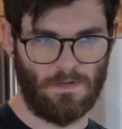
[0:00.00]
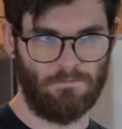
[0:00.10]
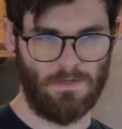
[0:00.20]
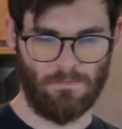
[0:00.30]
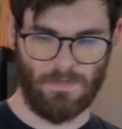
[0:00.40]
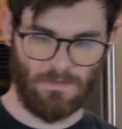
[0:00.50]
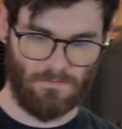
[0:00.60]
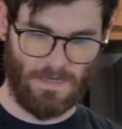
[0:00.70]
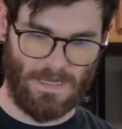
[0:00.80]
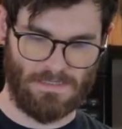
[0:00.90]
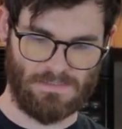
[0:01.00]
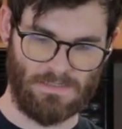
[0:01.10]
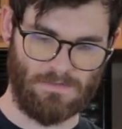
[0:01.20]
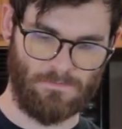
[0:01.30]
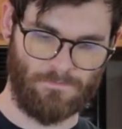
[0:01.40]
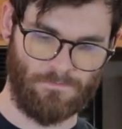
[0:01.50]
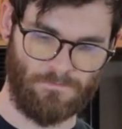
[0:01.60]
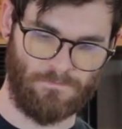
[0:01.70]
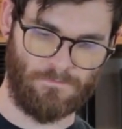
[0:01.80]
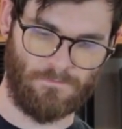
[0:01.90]
of the amino acid
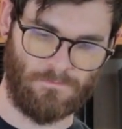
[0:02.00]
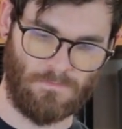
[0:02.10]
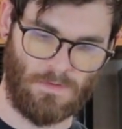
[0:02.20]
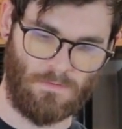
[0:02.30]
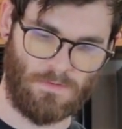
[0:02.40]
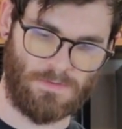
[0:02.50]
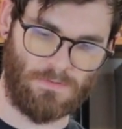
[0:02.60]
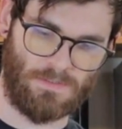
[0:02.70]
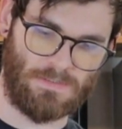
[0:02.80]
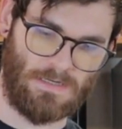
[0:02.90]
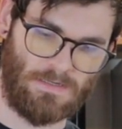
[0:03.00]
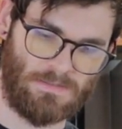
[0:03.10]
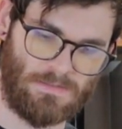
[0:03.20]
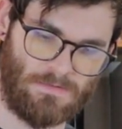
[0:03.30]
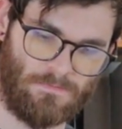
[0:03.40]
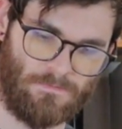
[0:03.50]
or soy sauce.